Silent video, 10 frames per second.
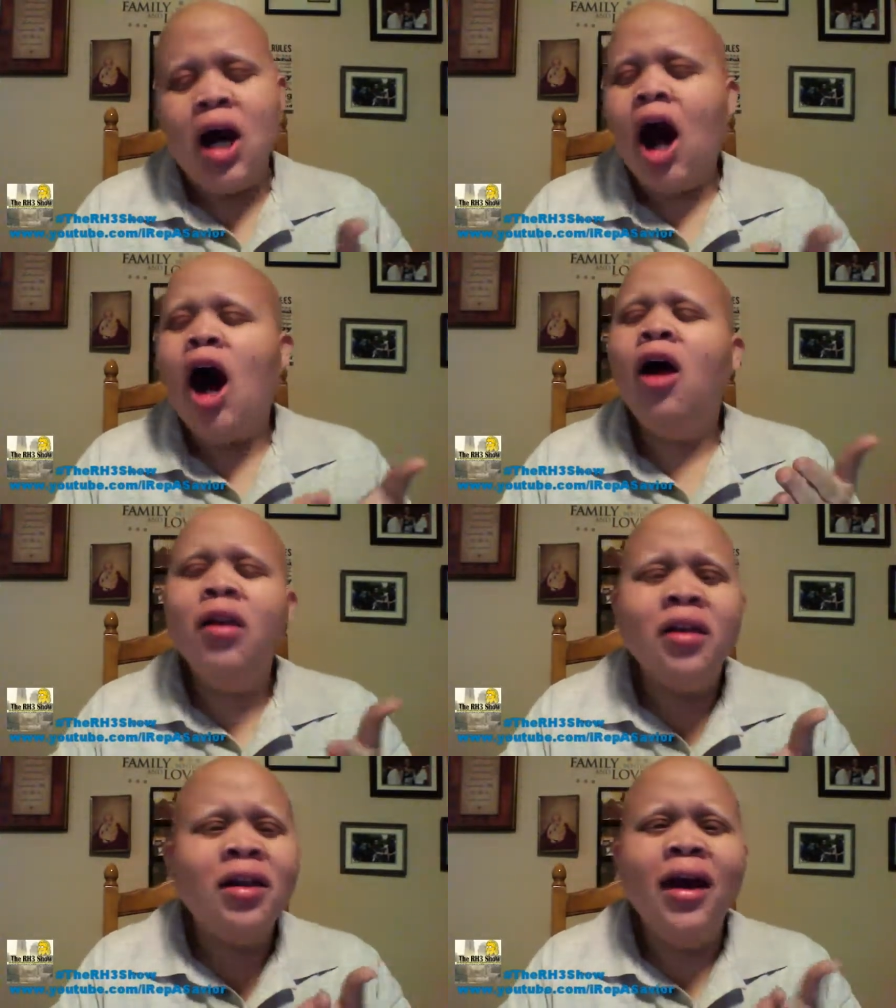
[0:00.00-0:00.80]
All
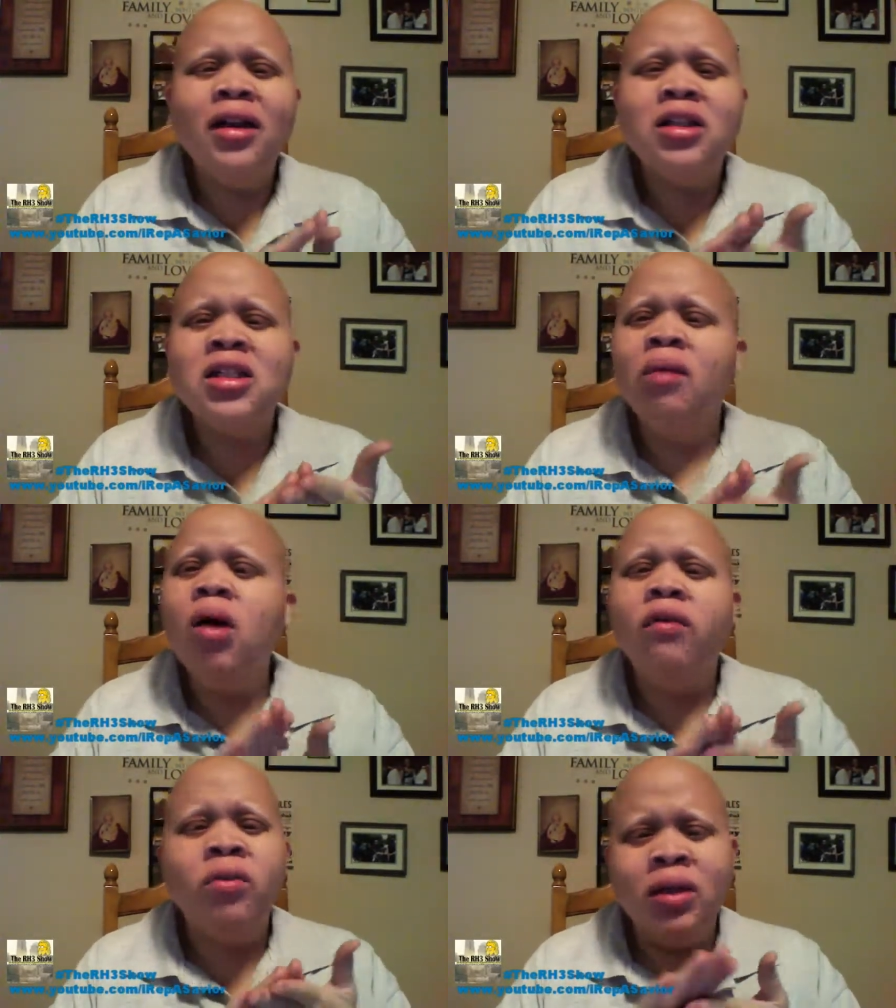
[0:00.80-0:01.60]
of that, some
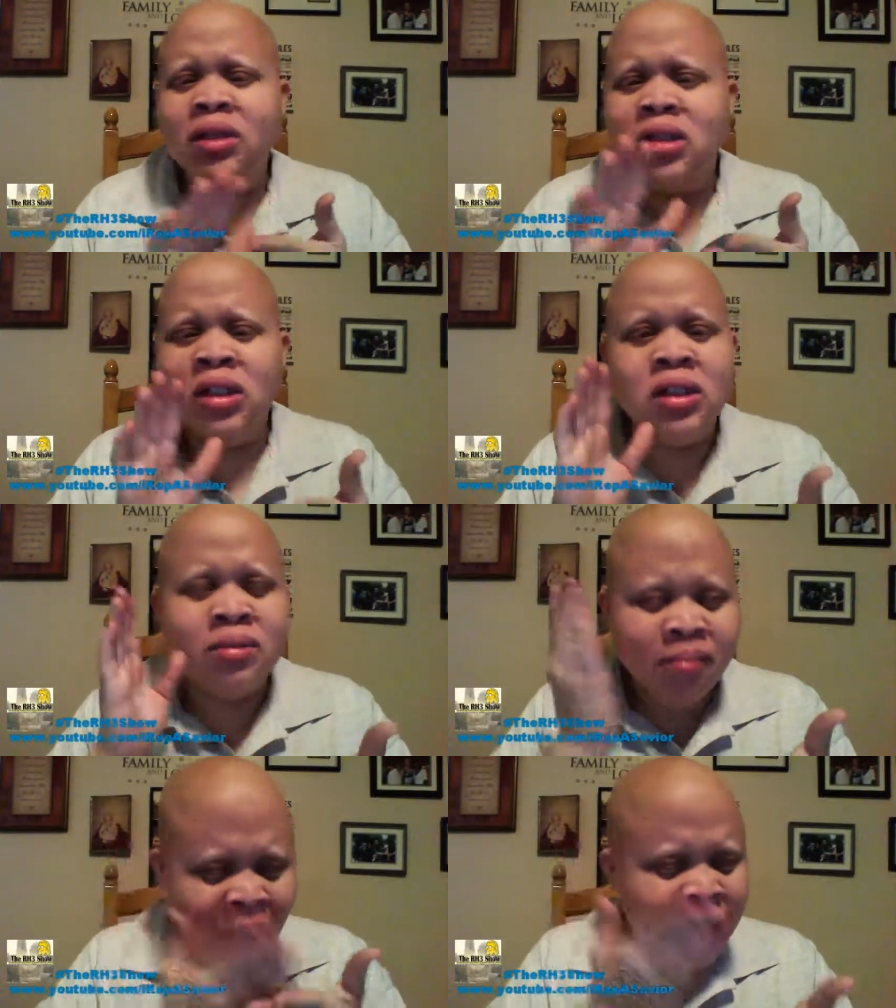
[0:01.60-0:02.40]
of them is is
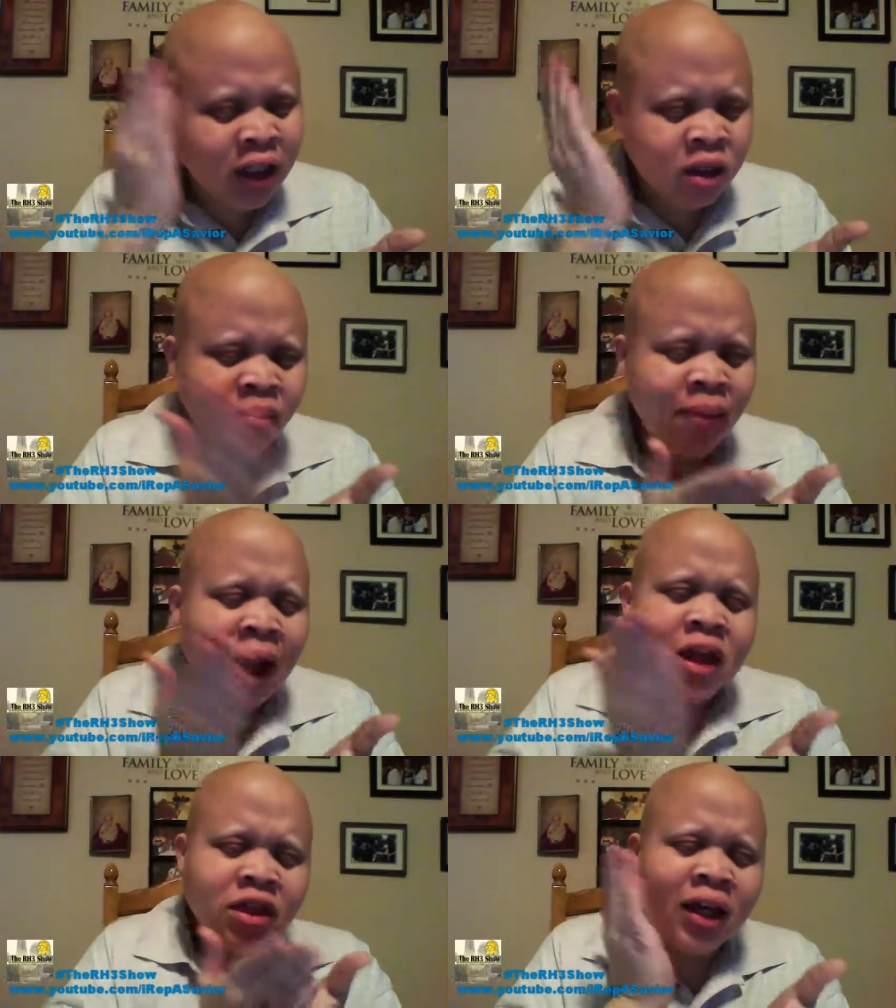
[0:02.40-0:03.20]
mainly the
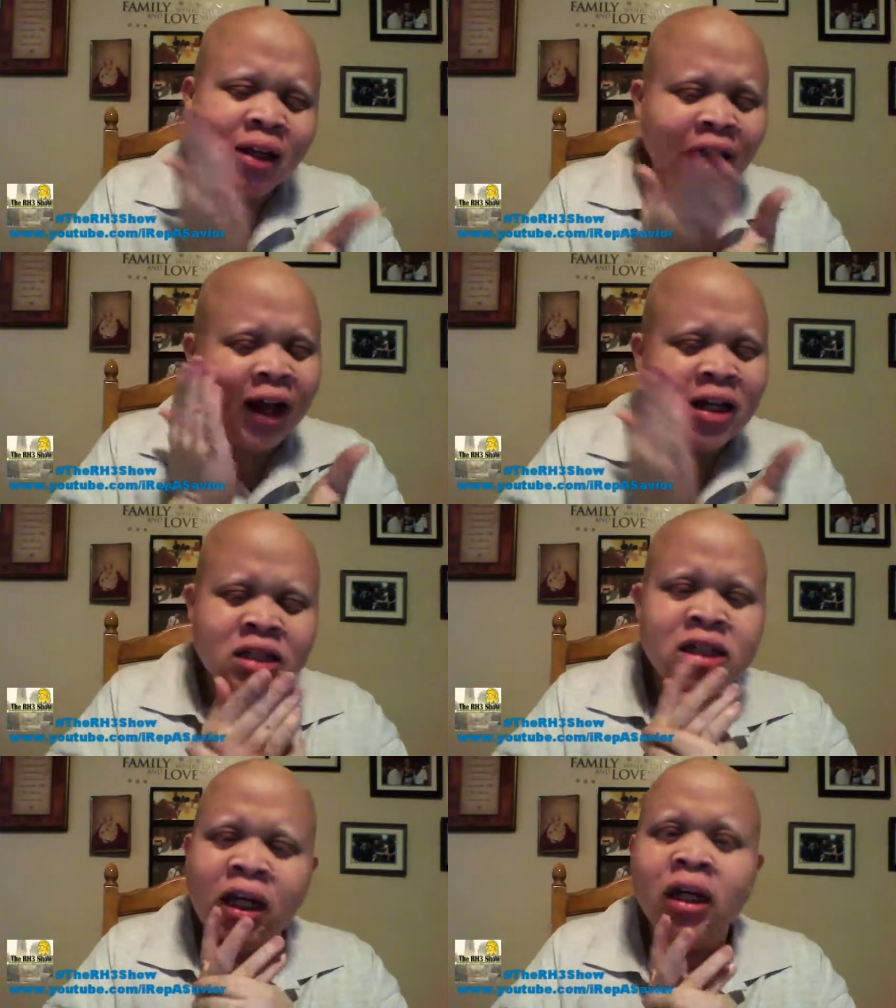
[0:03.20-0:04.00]
main thing that I
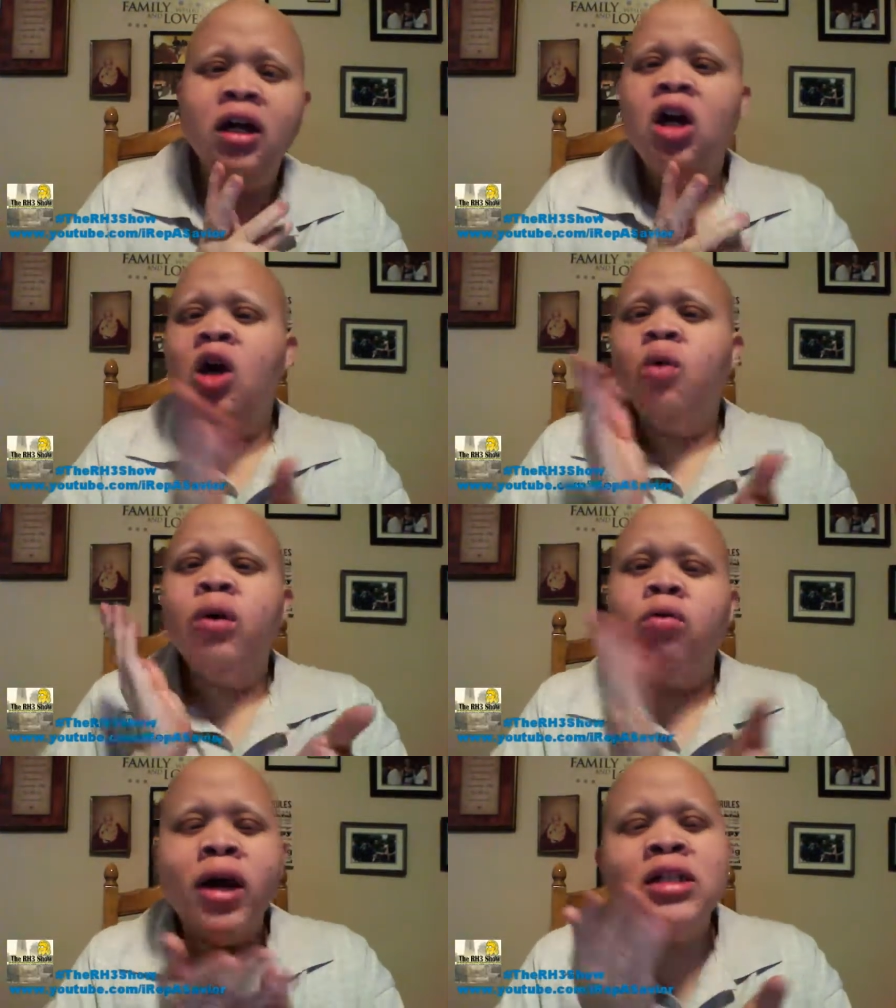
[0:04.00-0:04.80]
see when
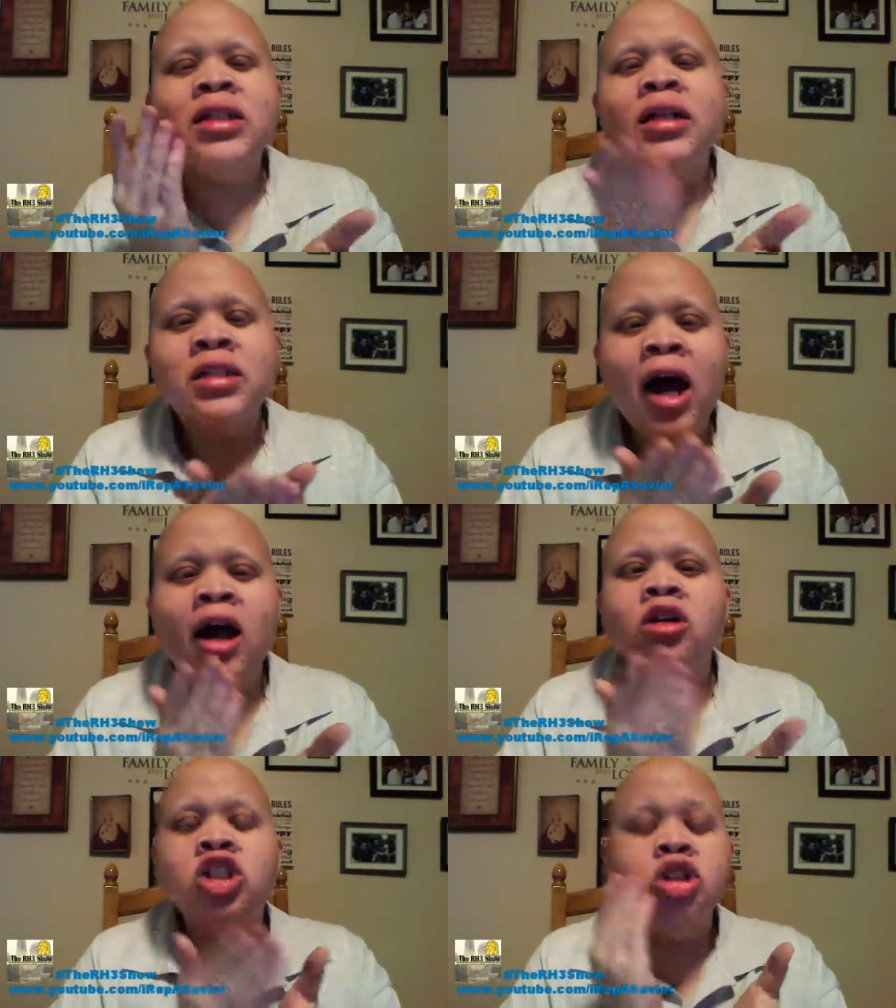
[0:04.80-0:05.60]
raising
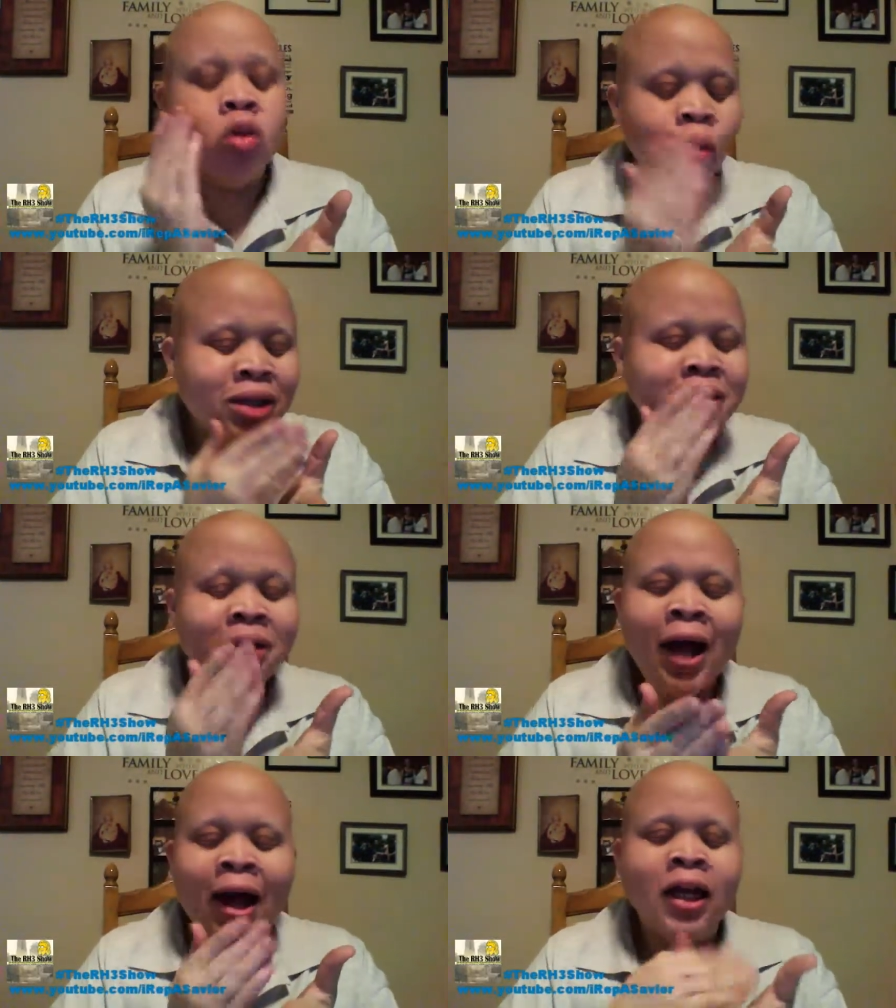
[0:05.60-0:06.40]
entitled children was
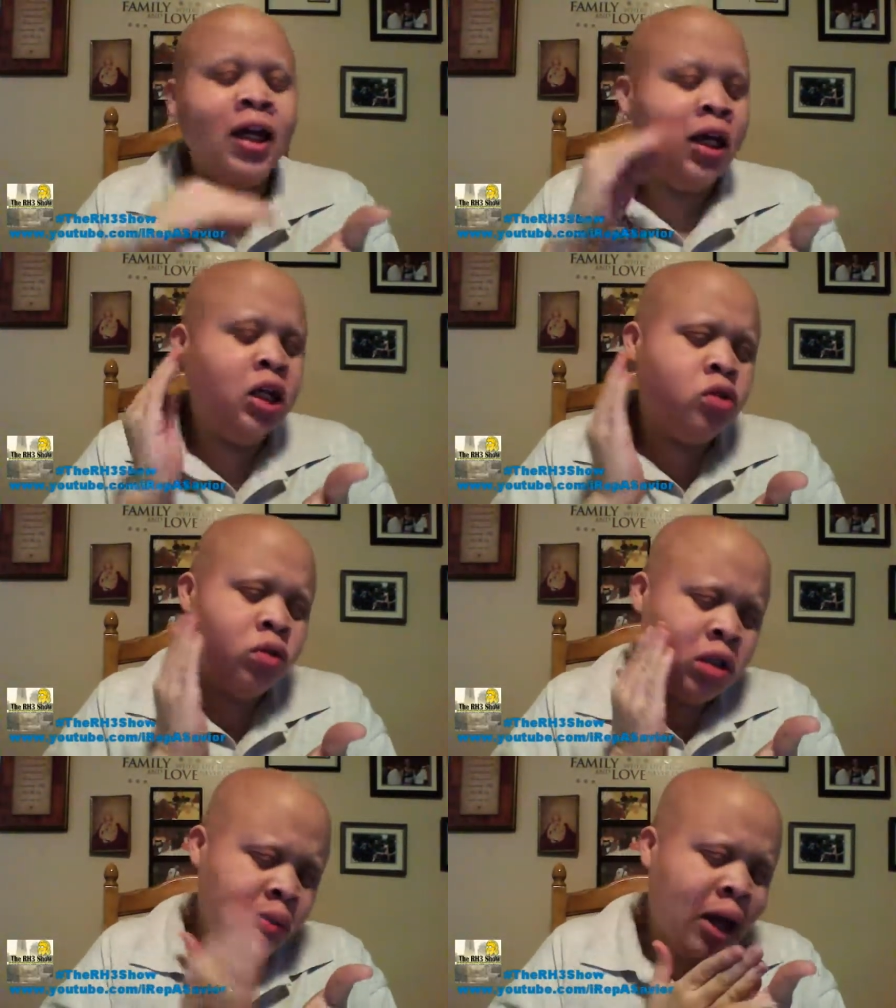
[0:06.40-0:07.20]
lacking is
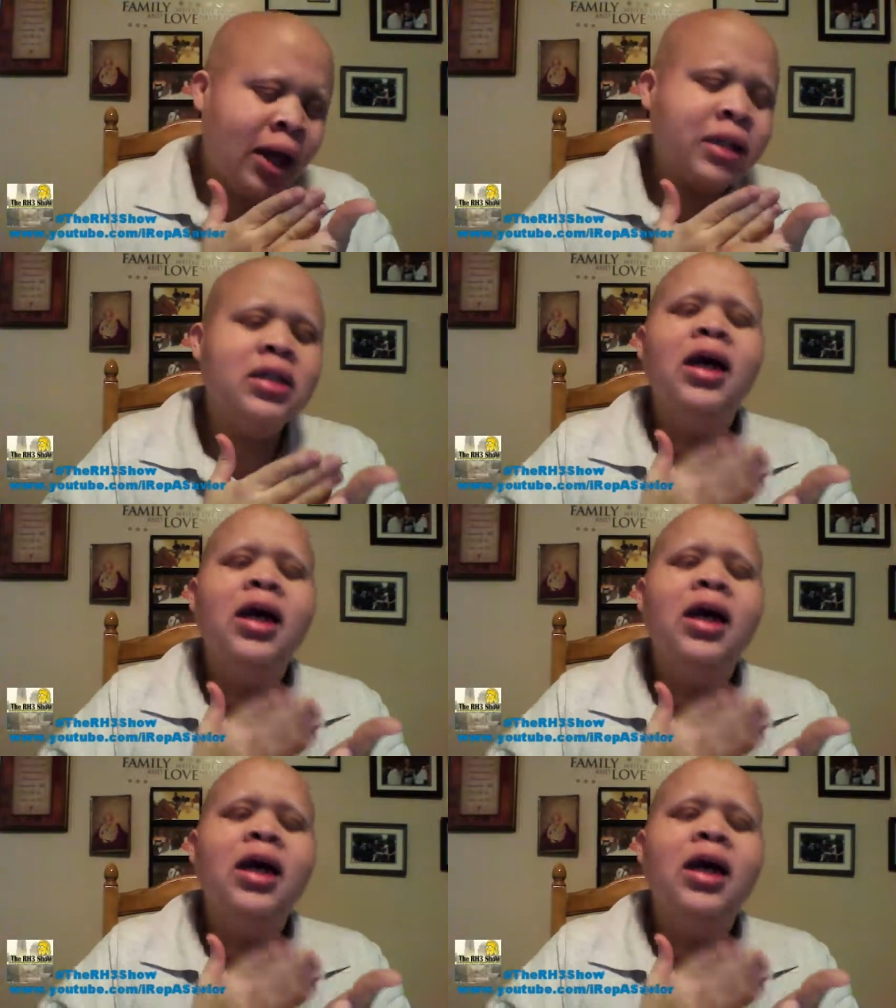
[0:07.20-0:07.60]
respect